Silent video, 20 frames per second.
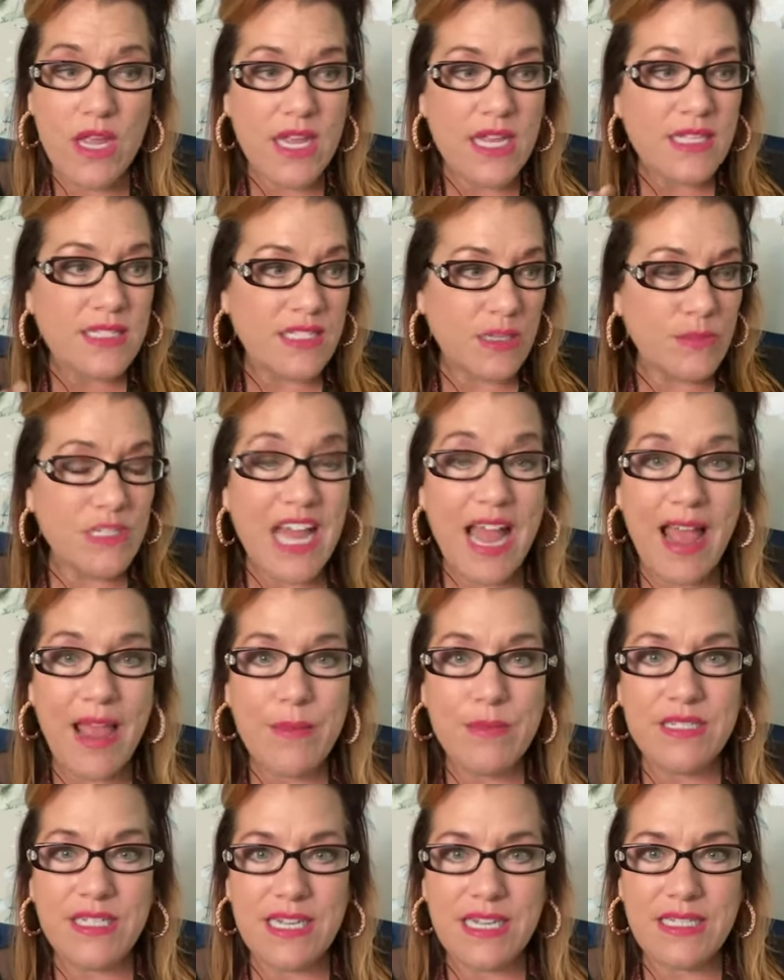
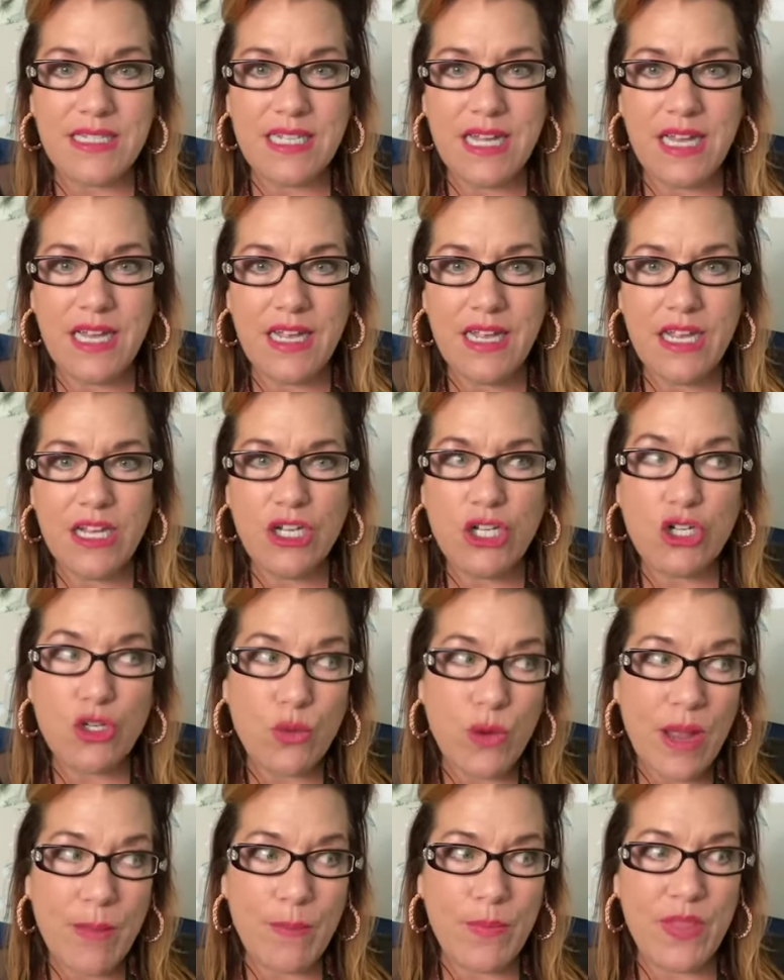sometimes it's a
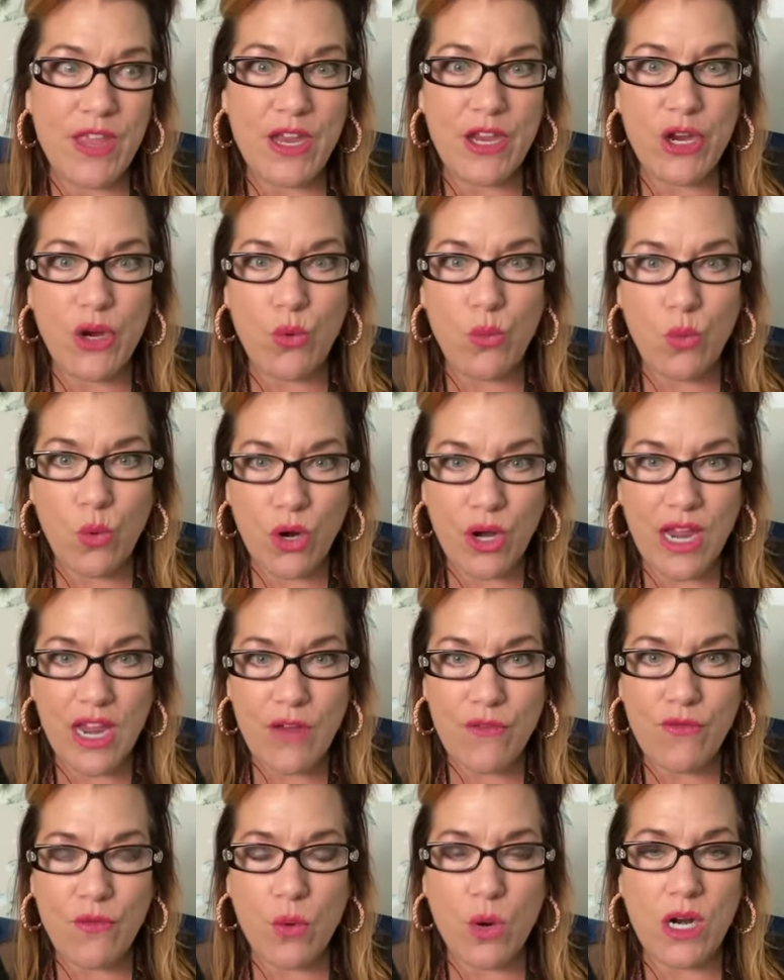trip that you're working
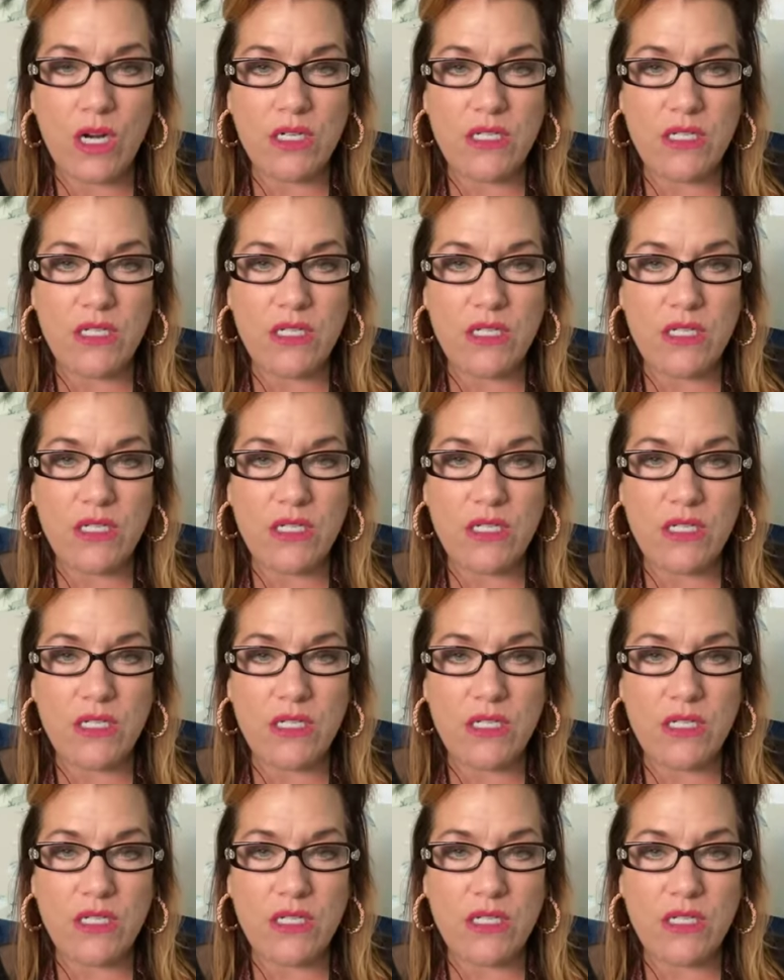for